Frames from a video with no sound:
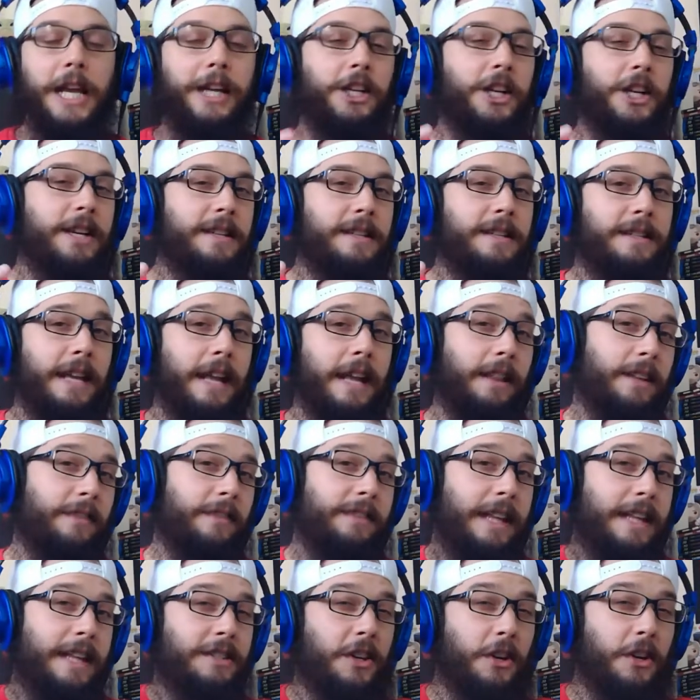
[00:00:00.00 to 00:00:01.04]
I couldn't tell
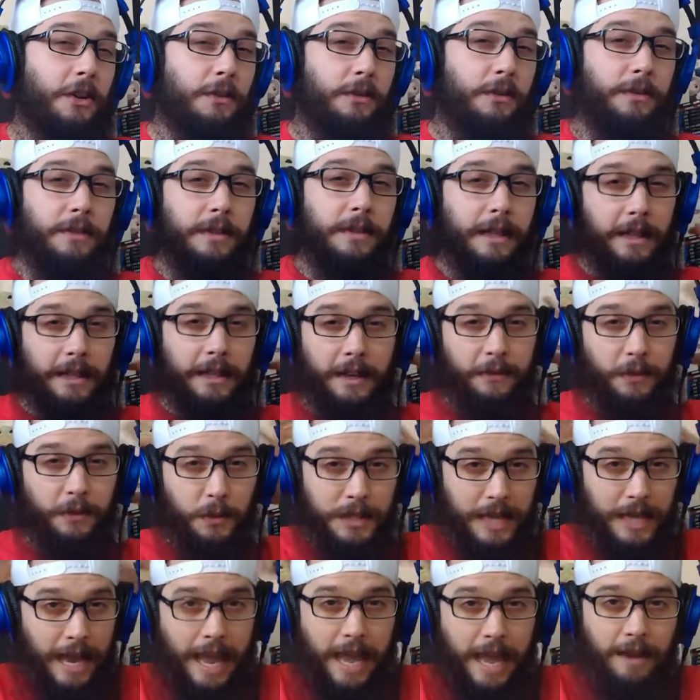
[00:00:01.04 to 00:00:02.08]
if that's her, like, if it
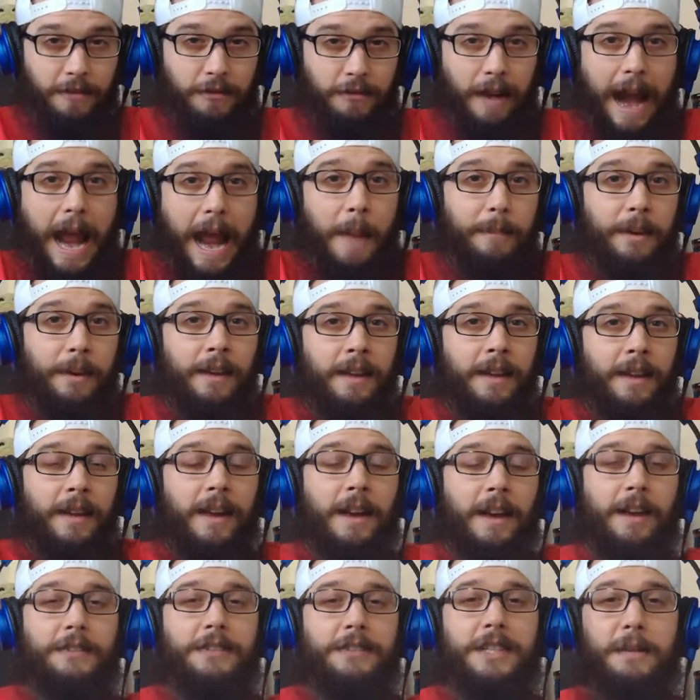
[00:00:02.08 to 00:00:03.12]
was a head wrap
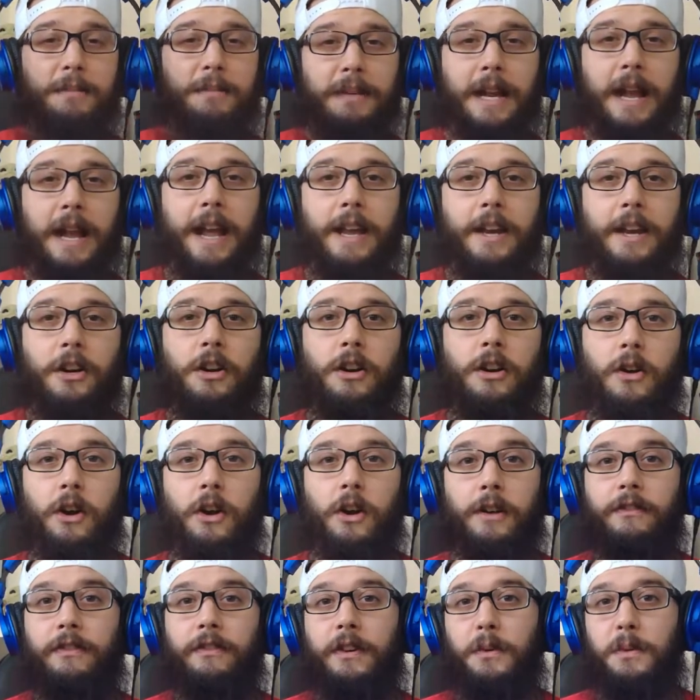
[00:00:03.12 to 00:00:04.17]
of some kind
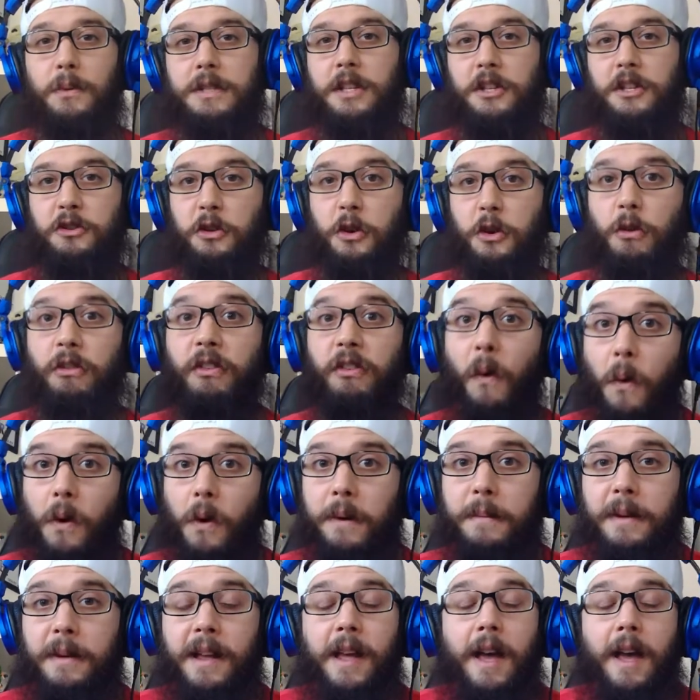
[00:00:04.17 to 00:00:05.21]
or if it was a true
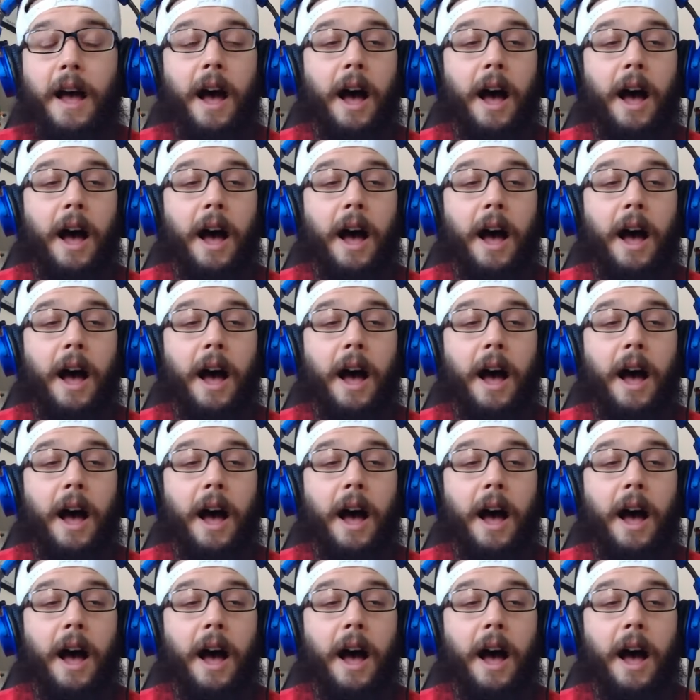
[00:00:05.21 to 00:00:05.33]
form.